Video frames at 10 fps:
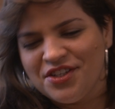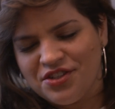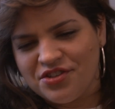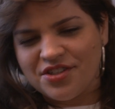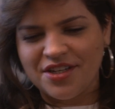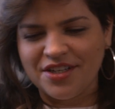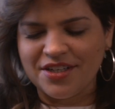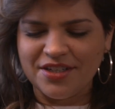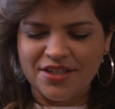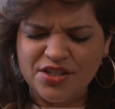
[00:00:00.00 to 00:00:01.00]
She's like,
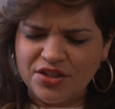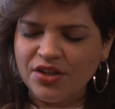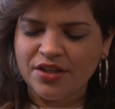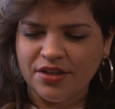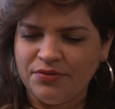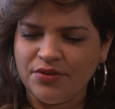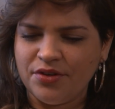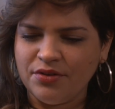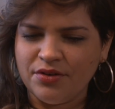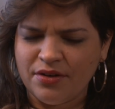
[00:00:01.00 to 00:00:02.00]
"He's looking for
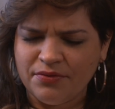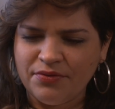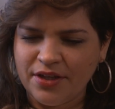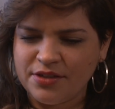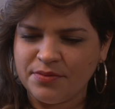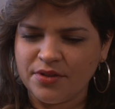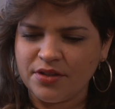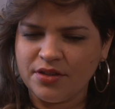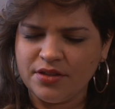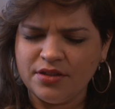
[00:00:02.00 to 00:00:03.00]
you on
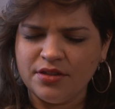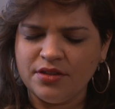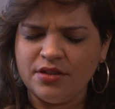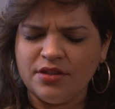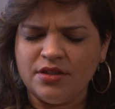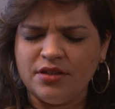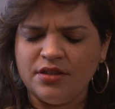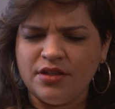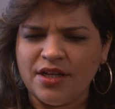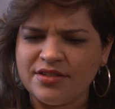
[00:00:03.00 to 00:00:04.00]
Facebook.
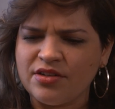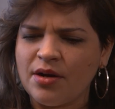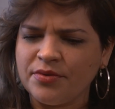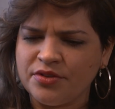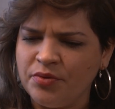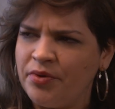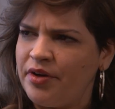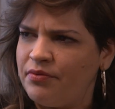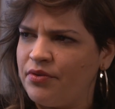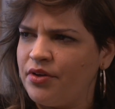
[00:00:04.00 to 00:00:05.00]
He has an
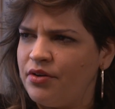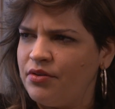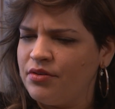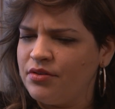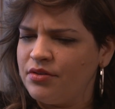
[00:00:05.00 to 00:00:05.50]
opportunity for you."